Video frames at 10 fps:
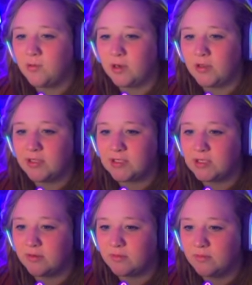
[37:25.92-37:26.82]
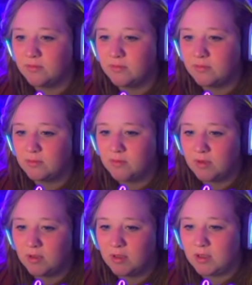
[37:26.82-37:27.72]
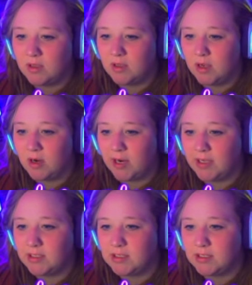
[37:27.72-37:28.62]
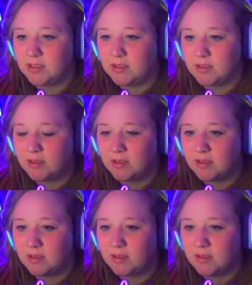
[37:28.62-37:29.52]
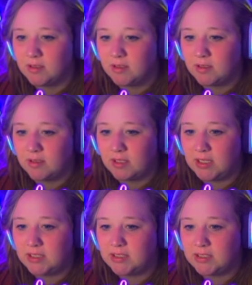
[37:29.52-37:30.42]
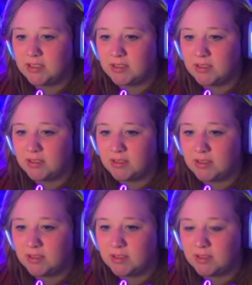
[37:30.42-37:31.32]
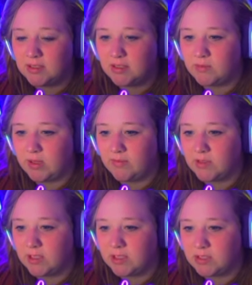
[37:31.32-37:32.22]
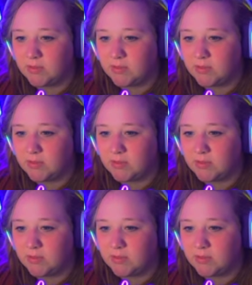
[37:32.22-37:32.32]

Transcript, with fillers: what all these do. All right. Let's... We haven't done this